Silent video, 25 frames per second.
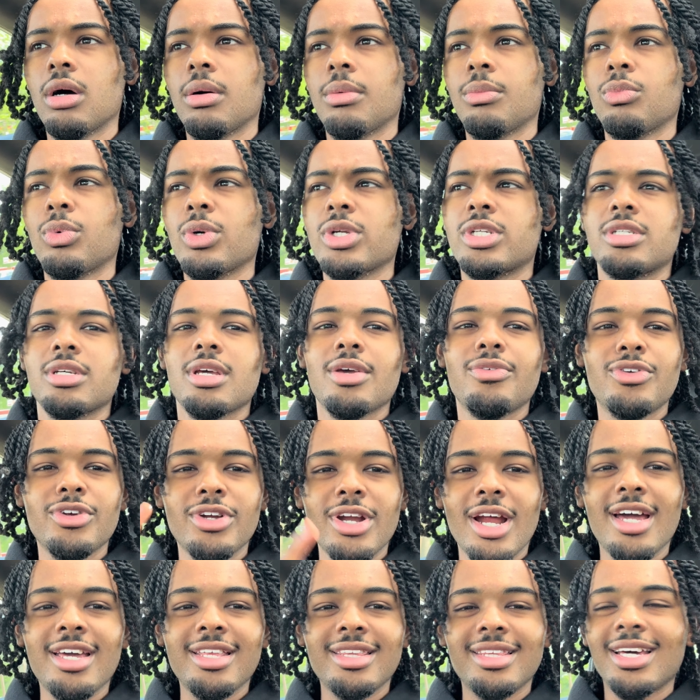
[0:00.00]
Which, if you're
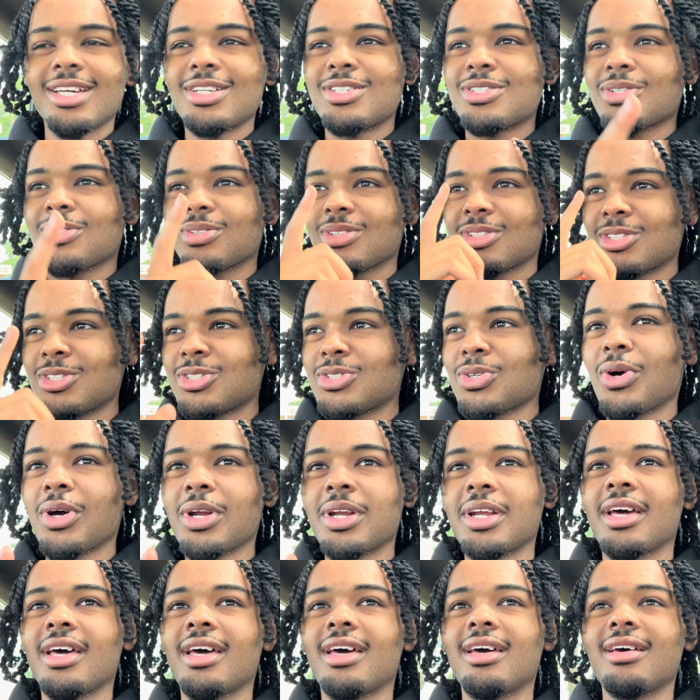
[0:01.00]
not in that, join
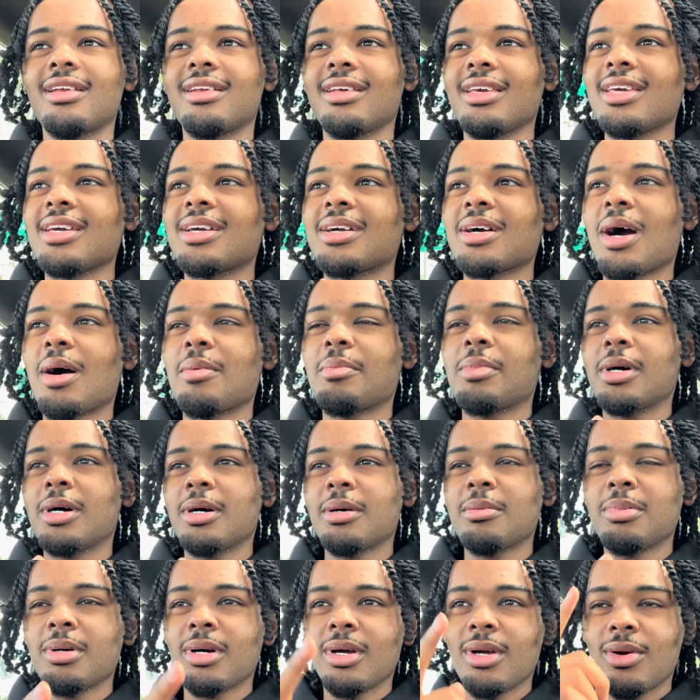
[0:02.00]
the head, Ecom
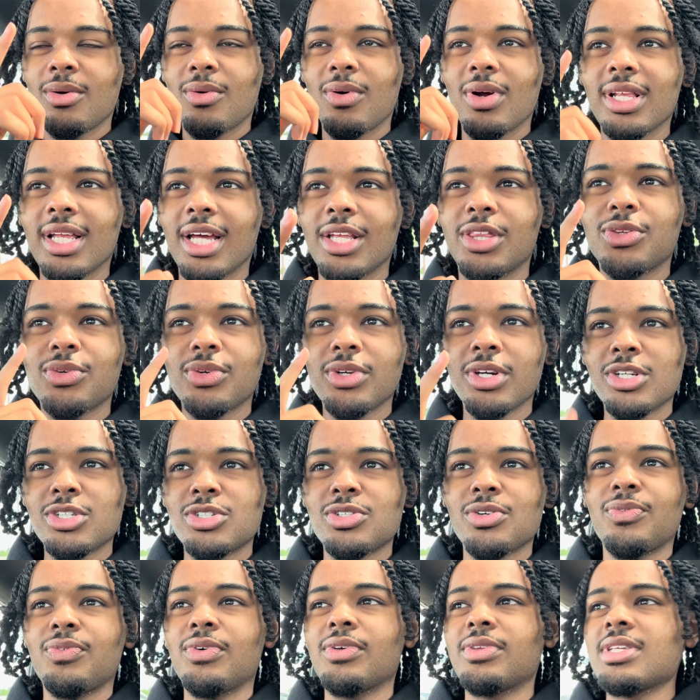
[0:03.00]
Hub. We're like
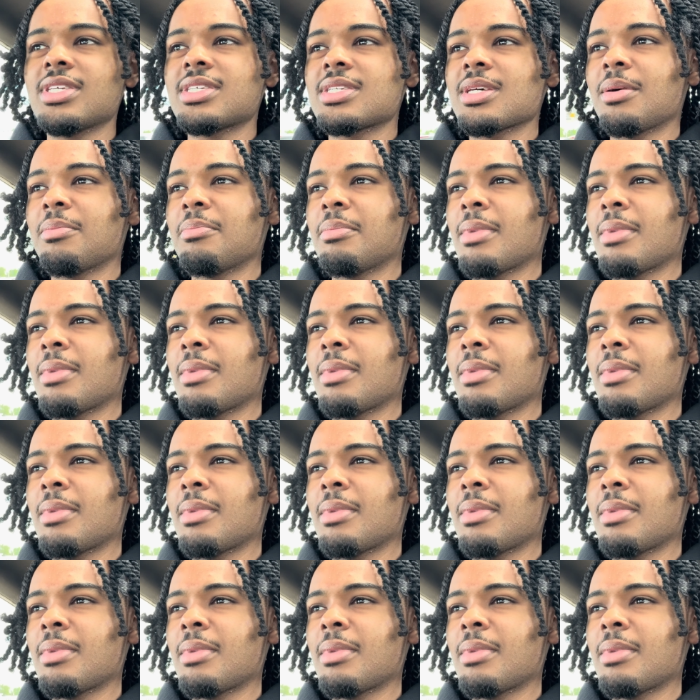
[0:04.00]
350 some